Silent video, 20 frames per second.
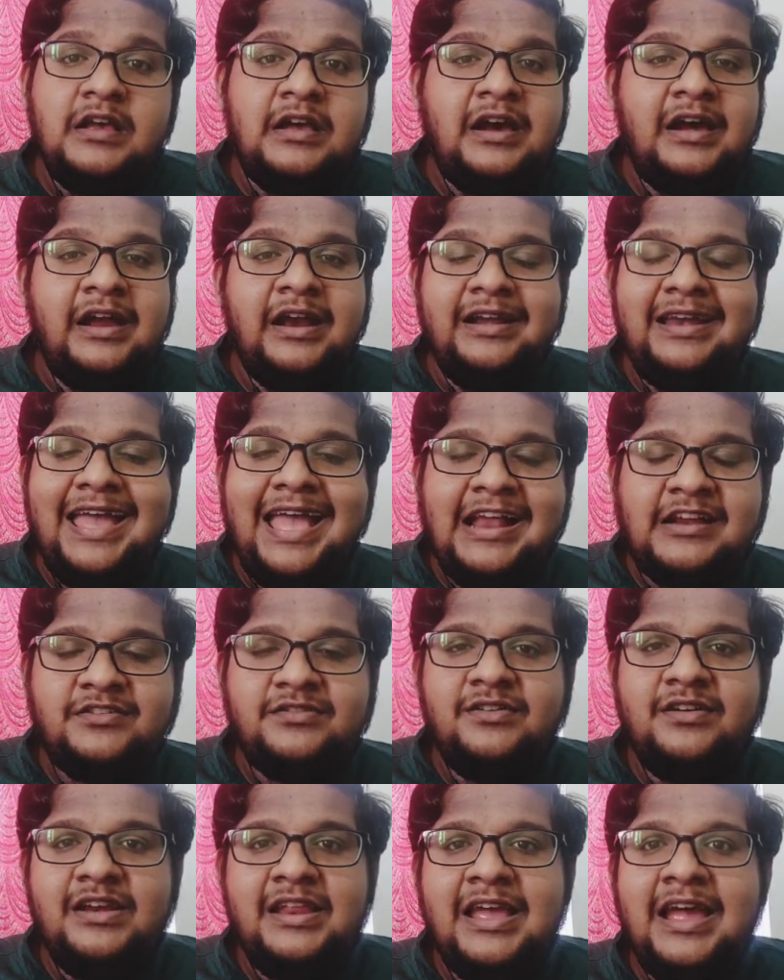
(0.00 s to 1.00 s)
It
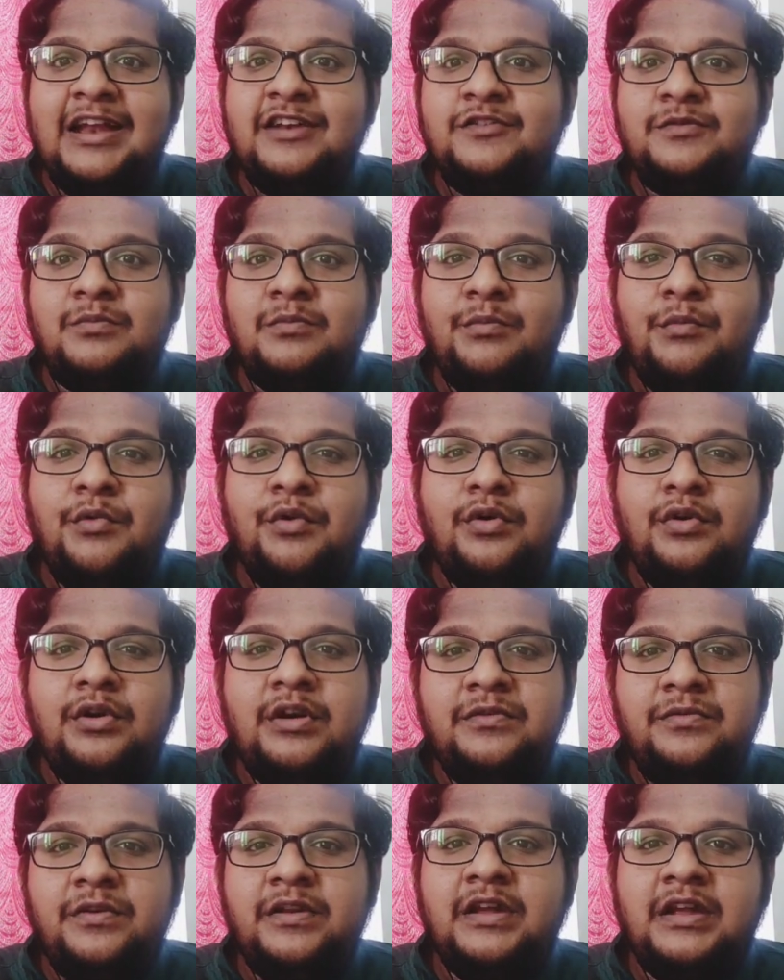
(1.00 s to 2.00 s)
actually adds more
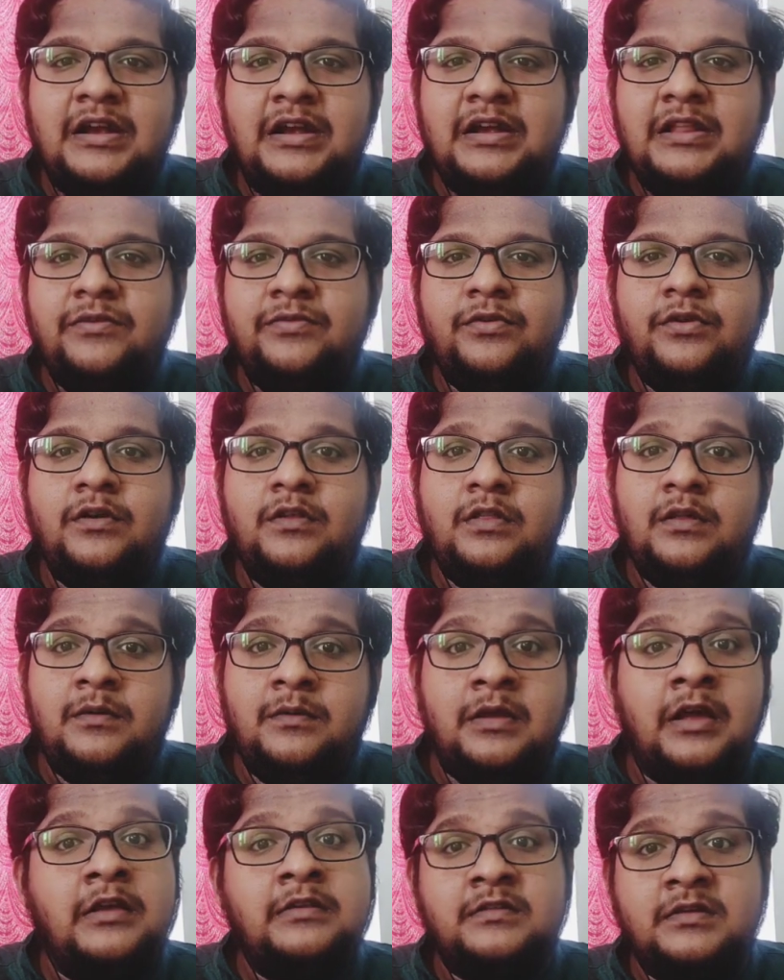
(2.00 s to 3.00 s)
difficulty for
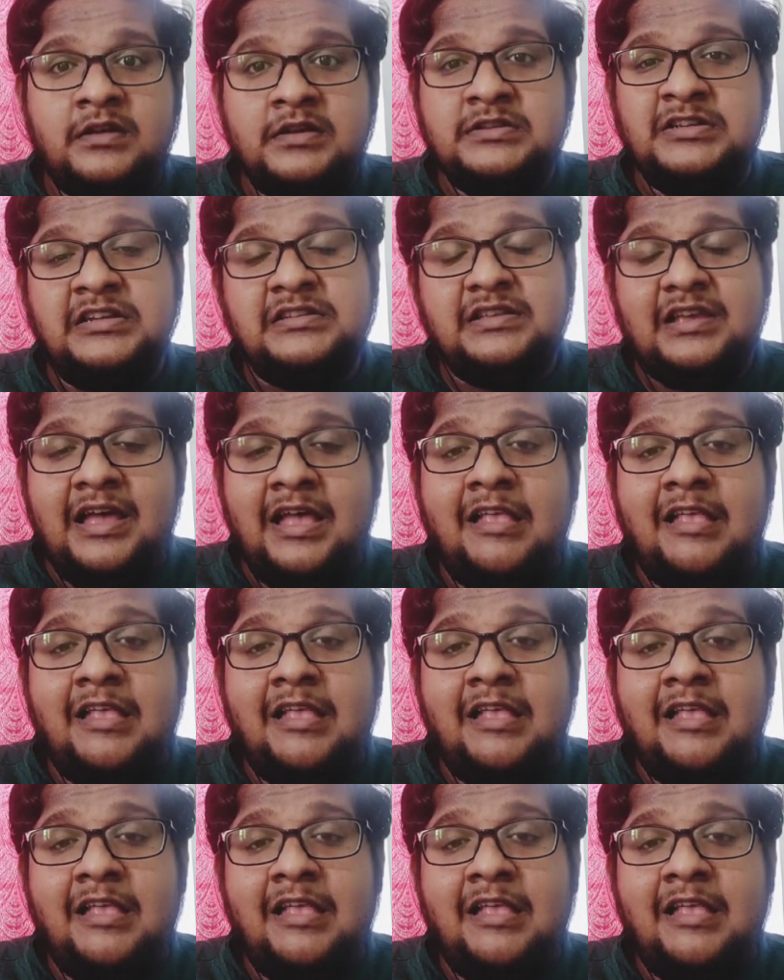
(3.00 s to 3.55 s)
the surgeons,